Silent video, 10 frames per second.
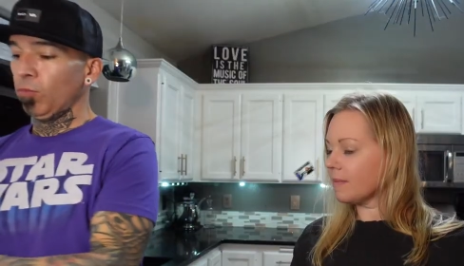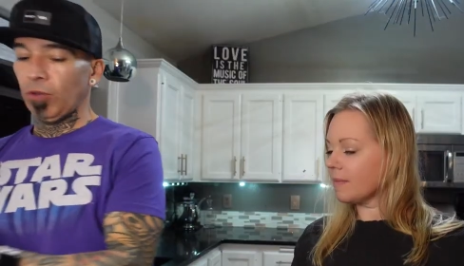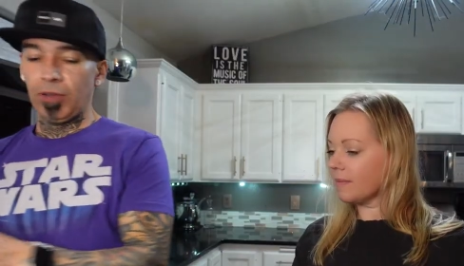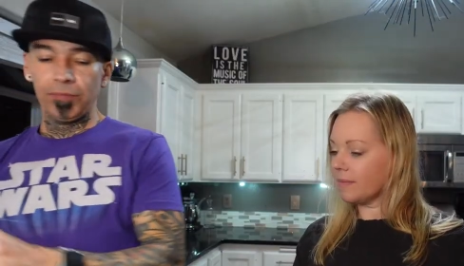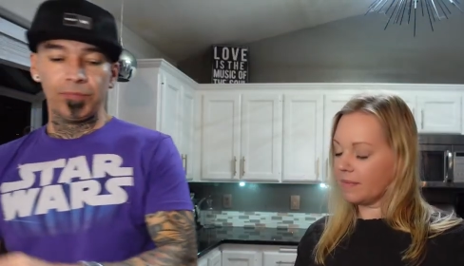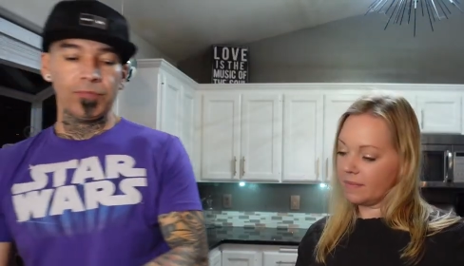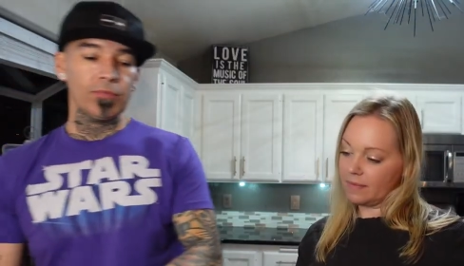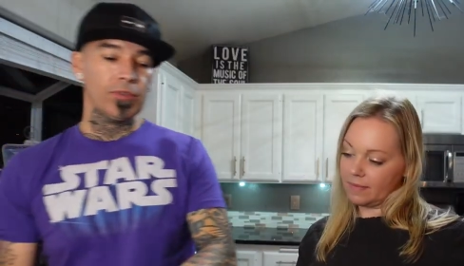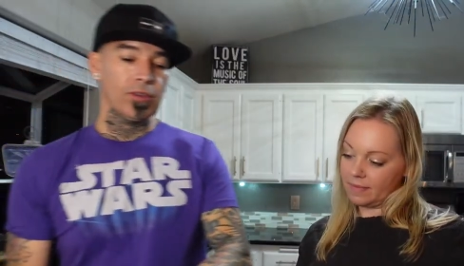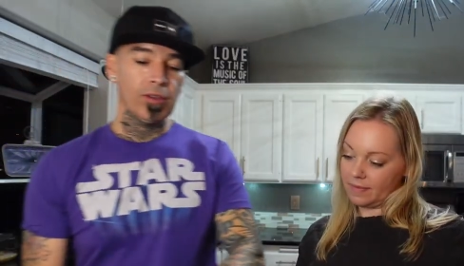Speaker 1: Okay.
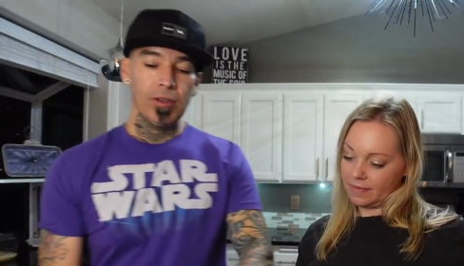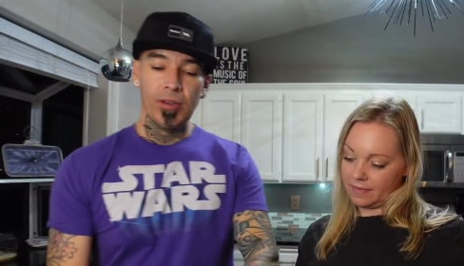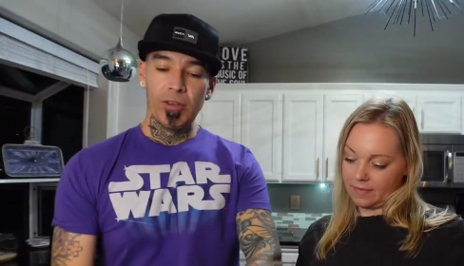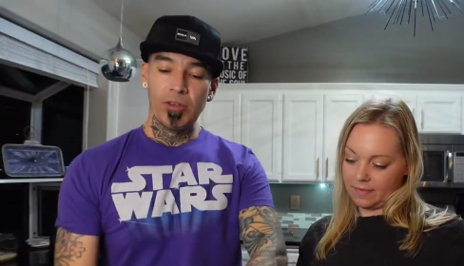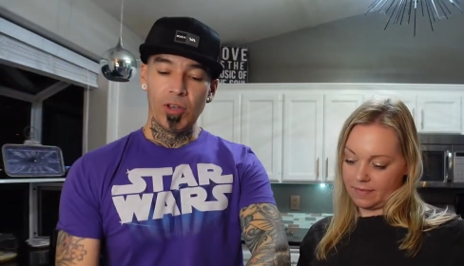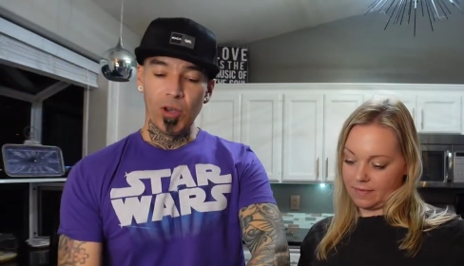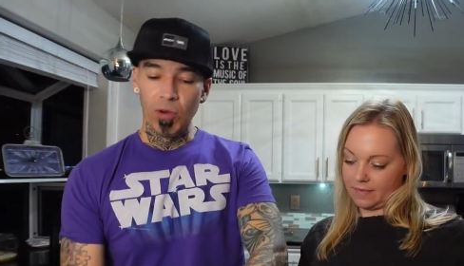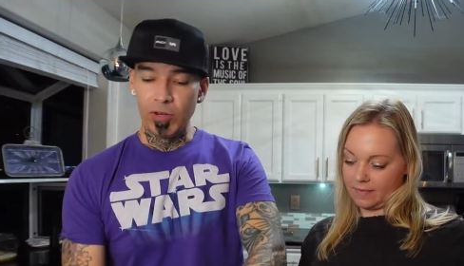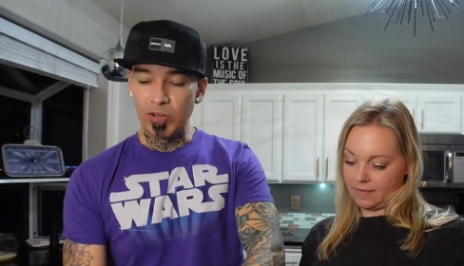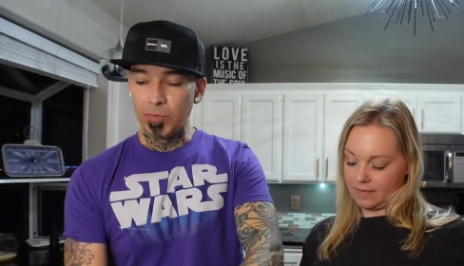
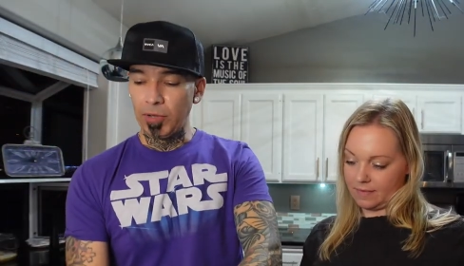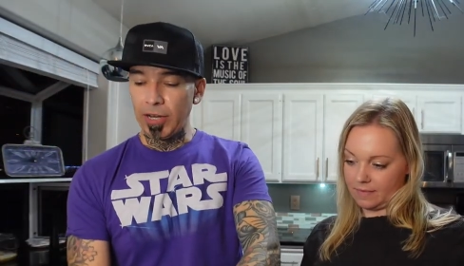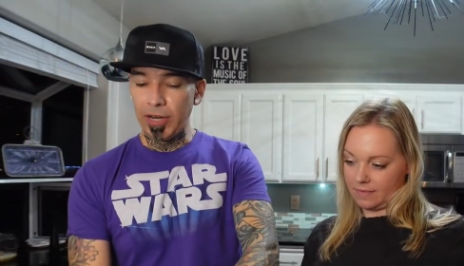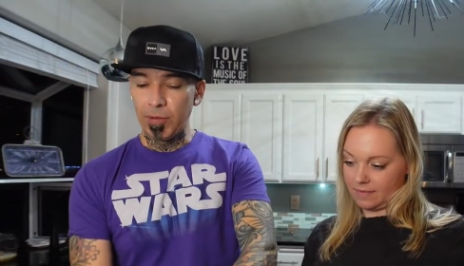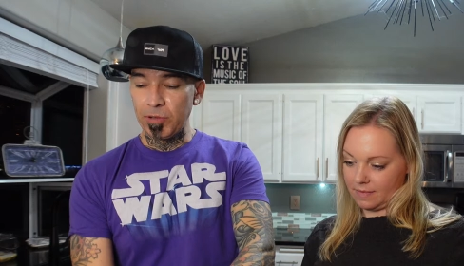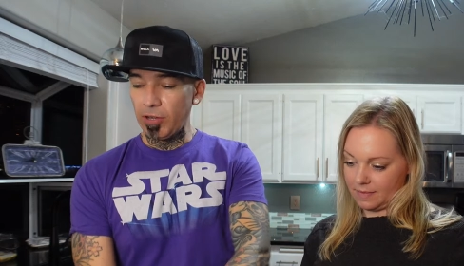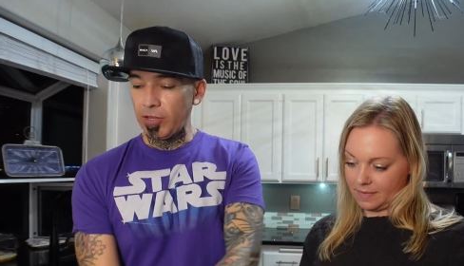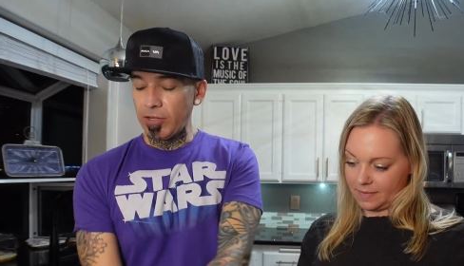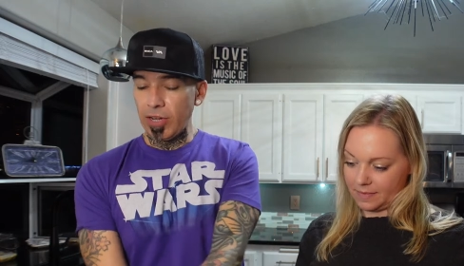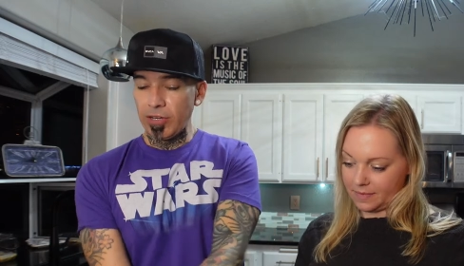So just blend it up till
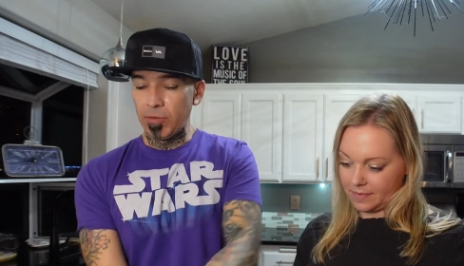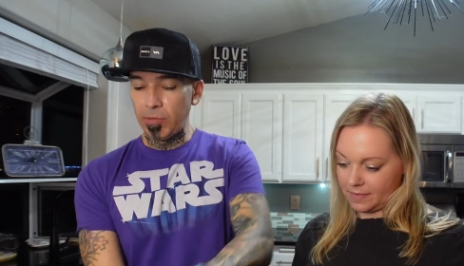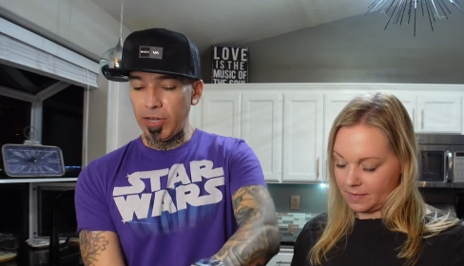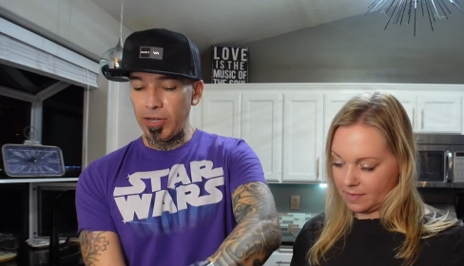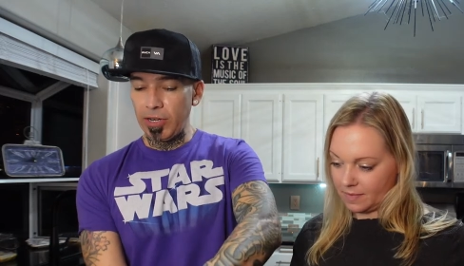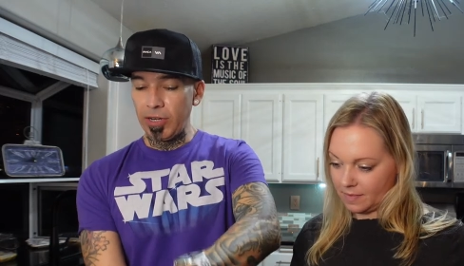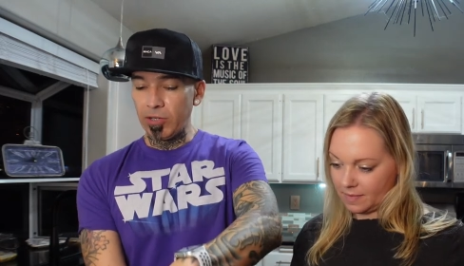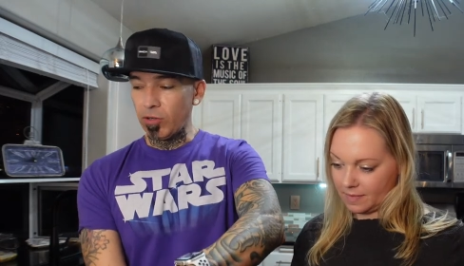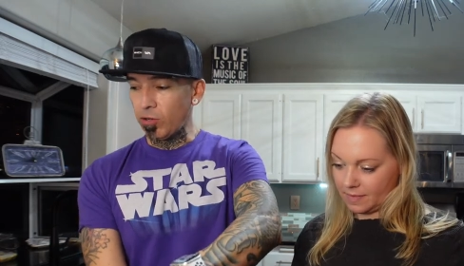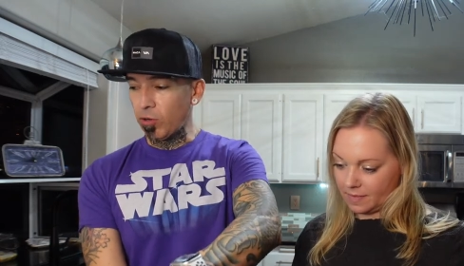it's nice and blended,
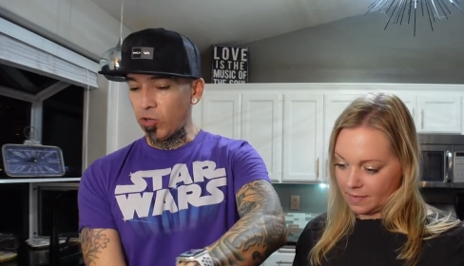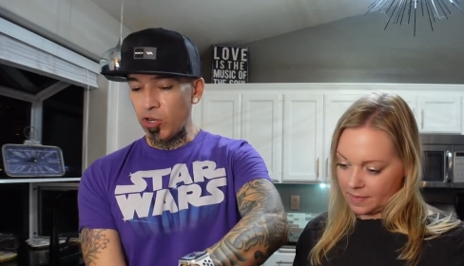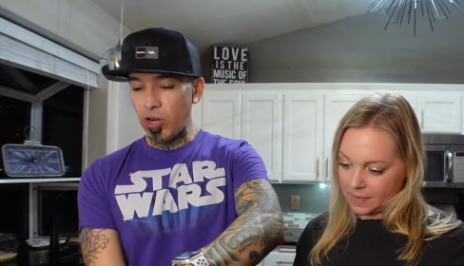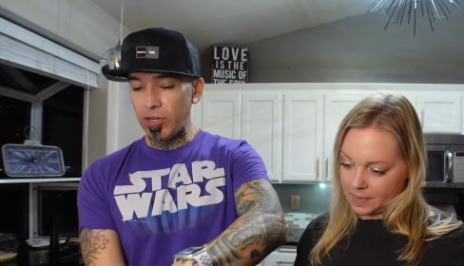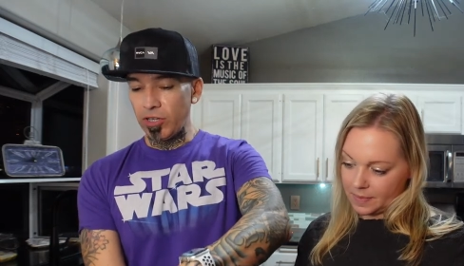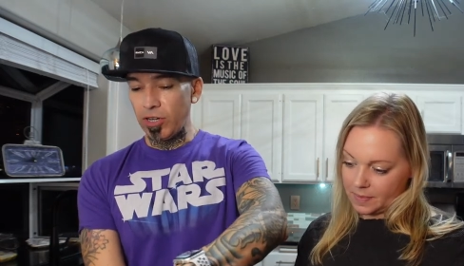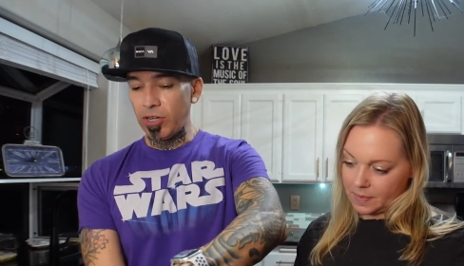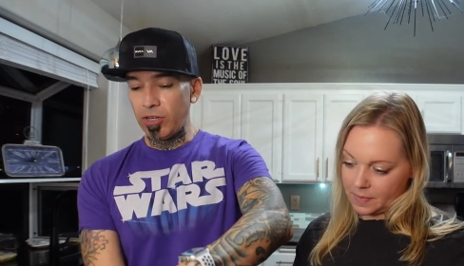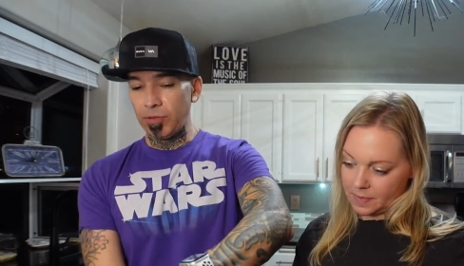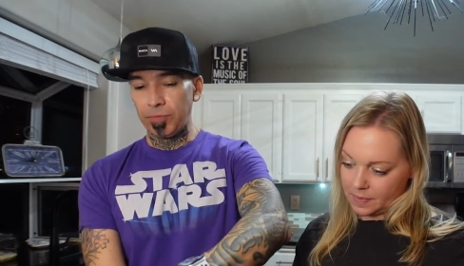so there's no chunks in
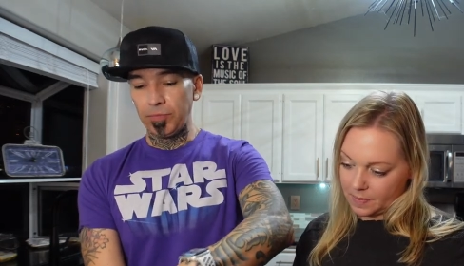it.